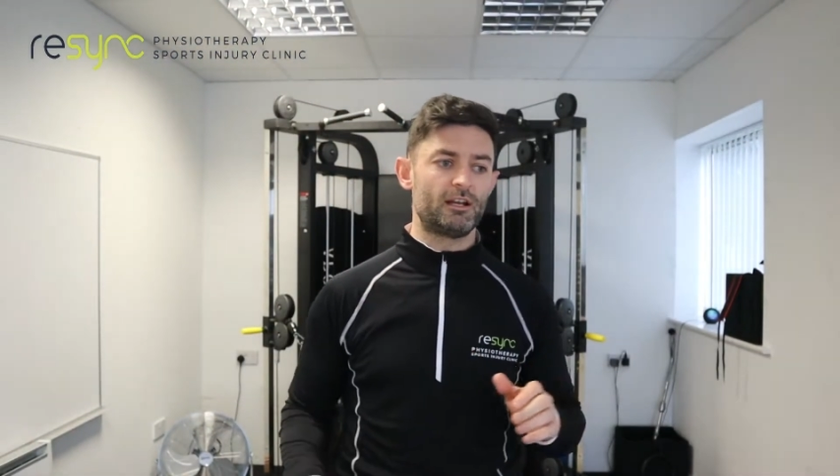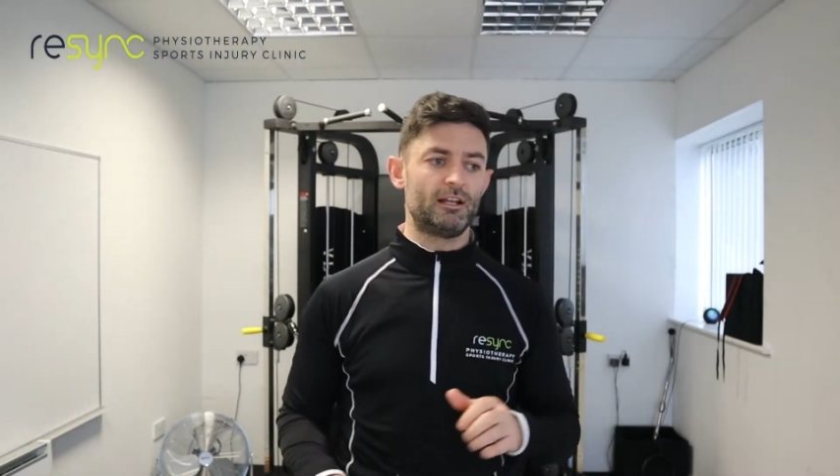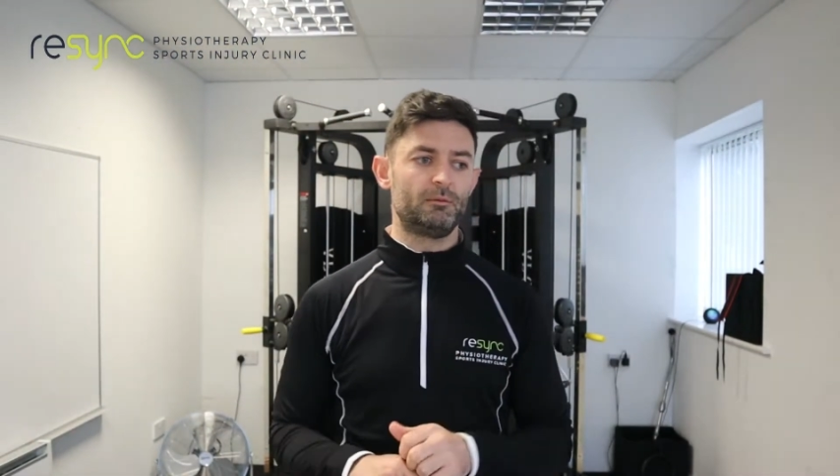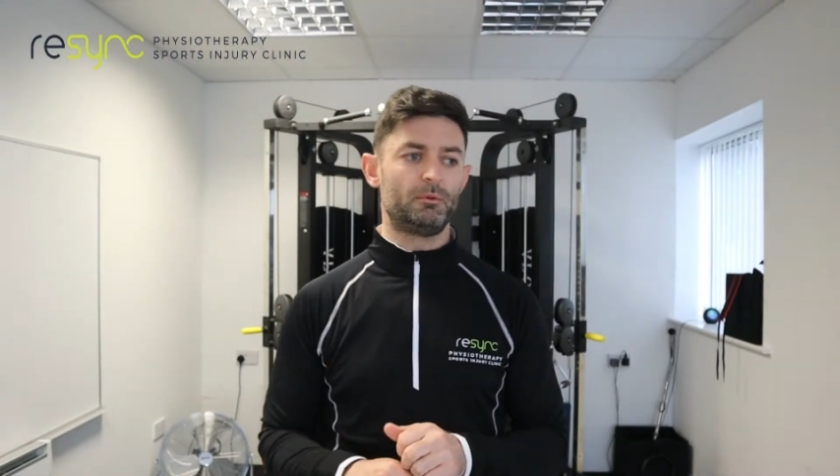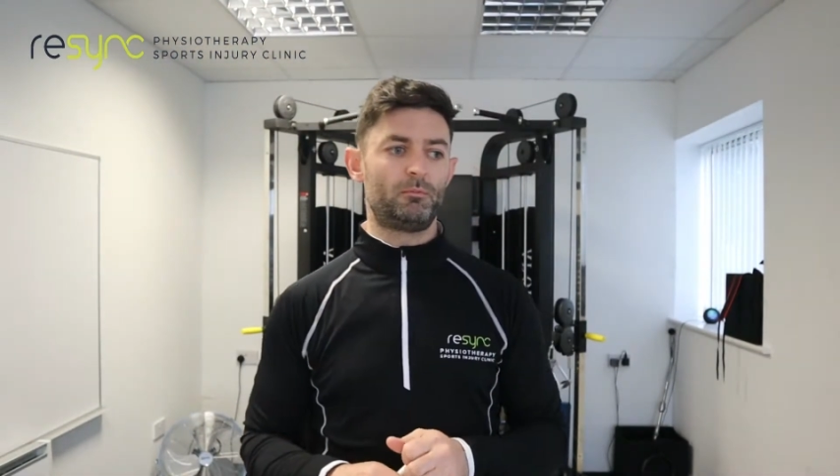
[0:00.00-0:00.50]
a
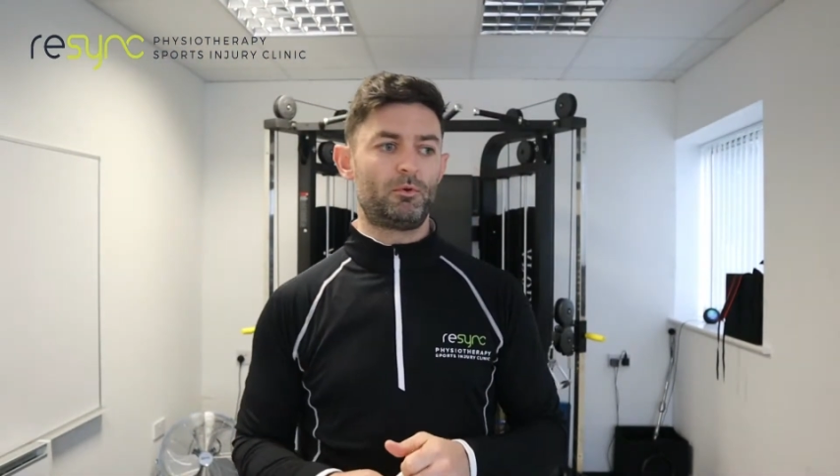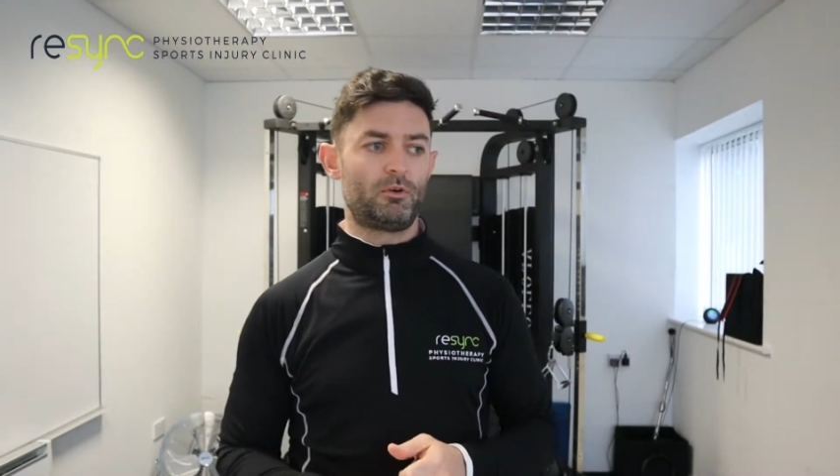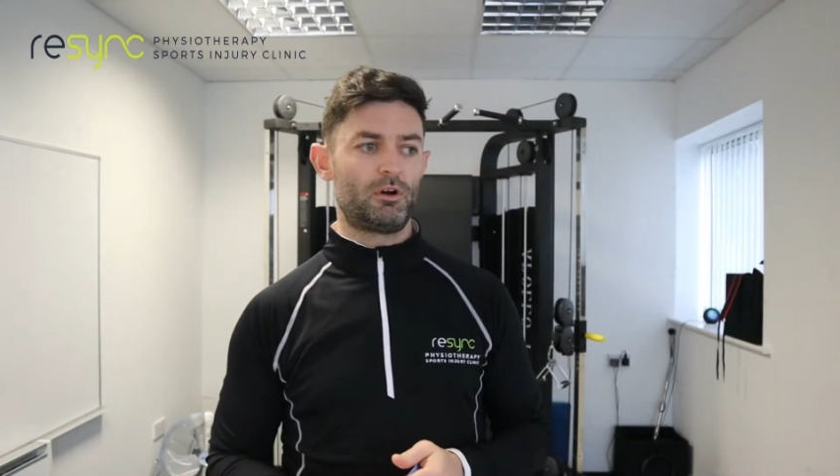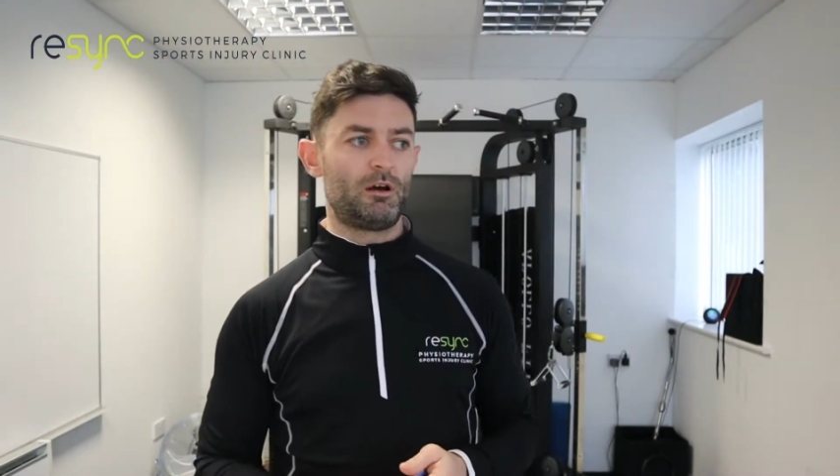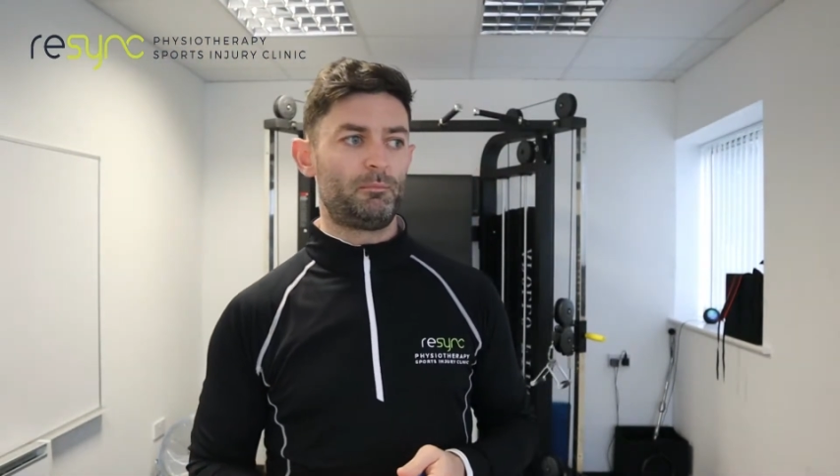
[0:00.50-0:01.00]
little bit
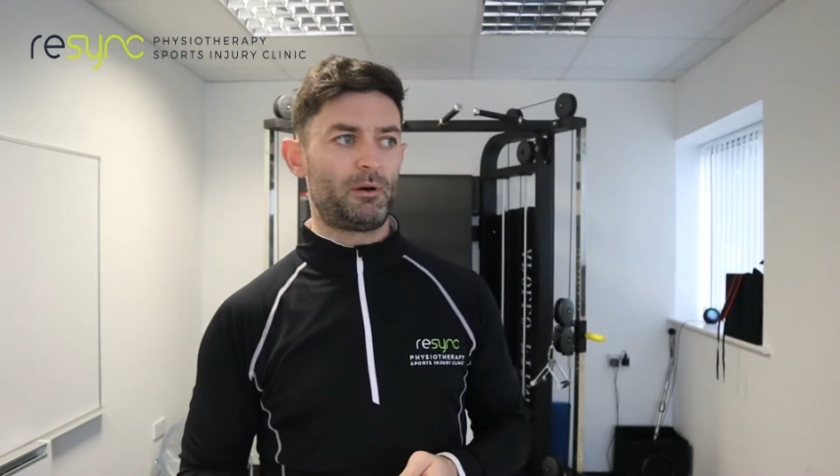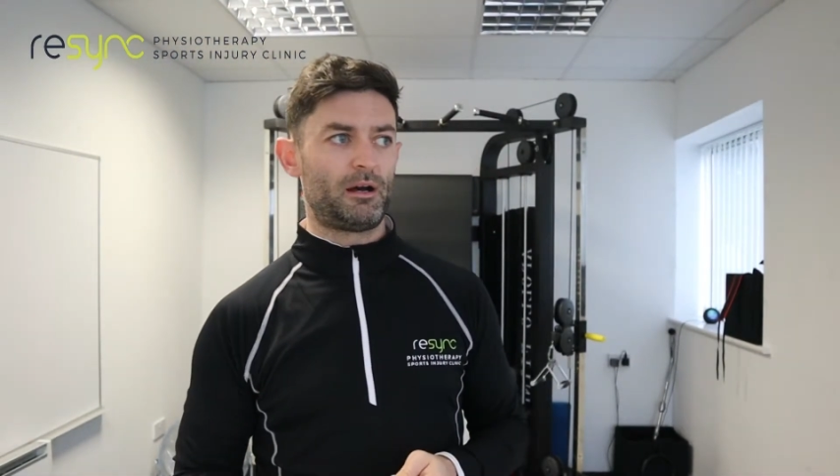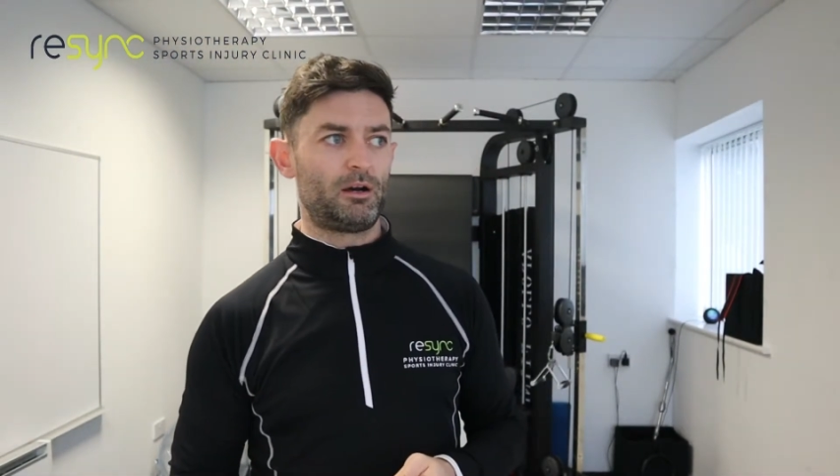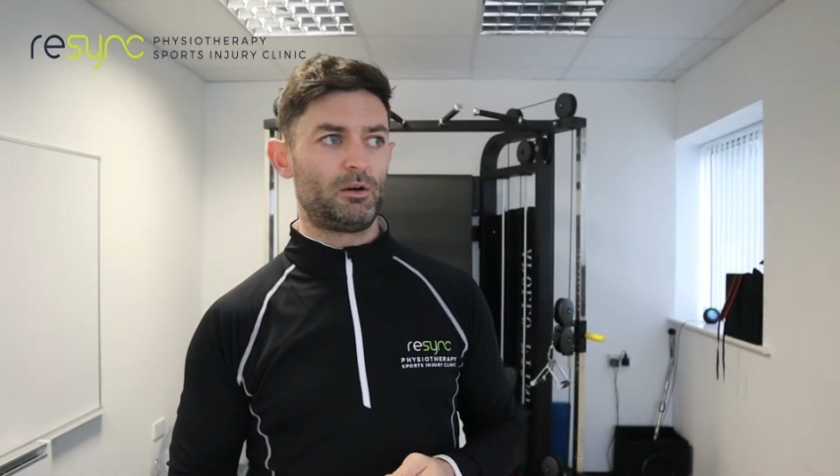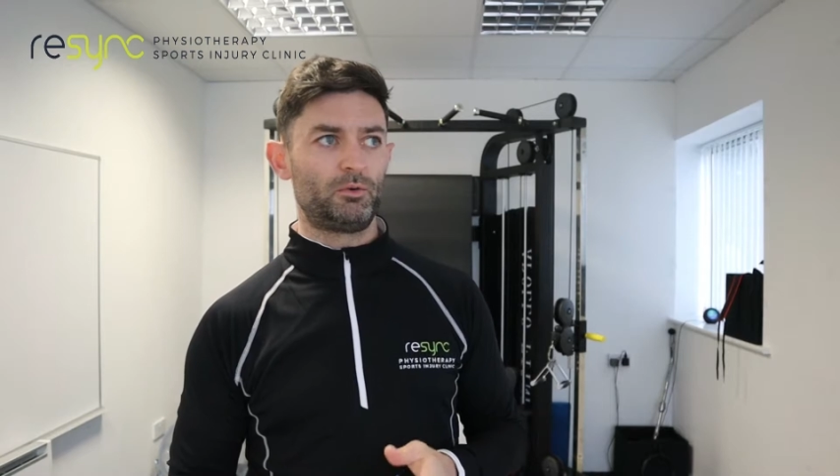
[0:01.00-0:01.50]
more
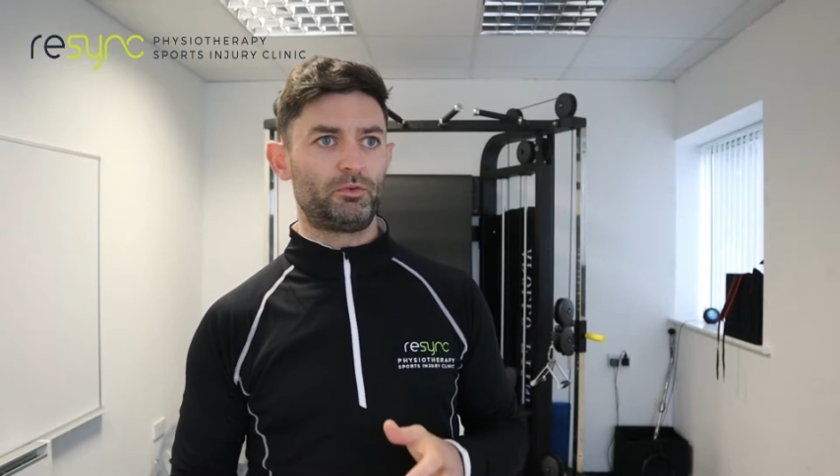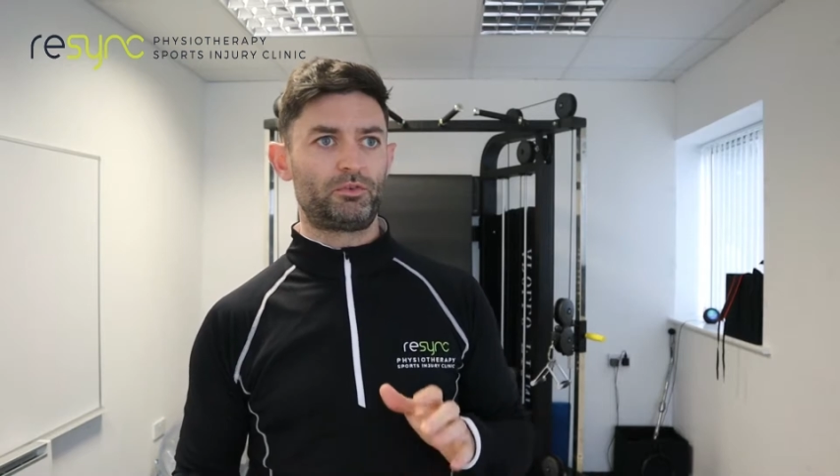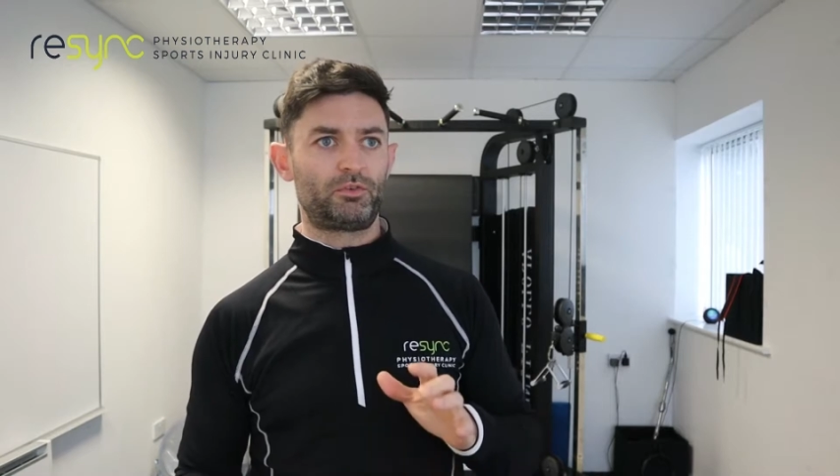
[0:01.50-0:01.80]
about